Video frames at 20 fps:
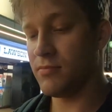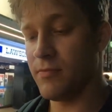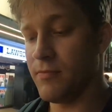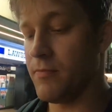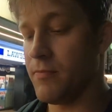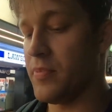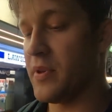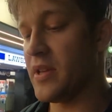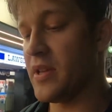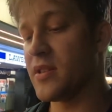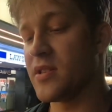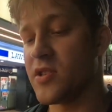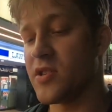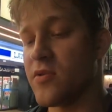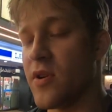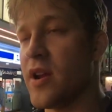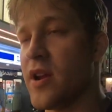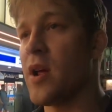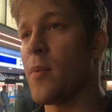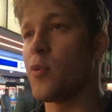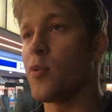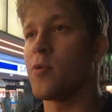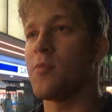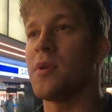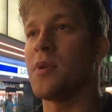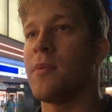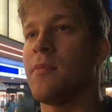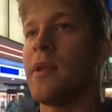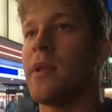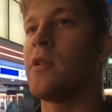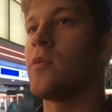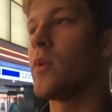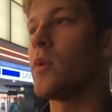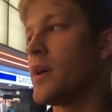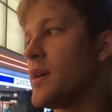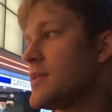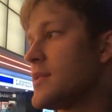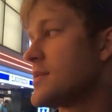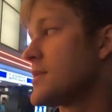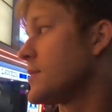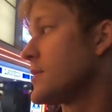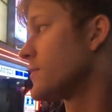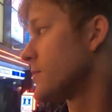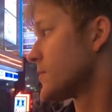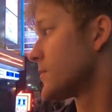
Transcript: being straight up with me in many ways, and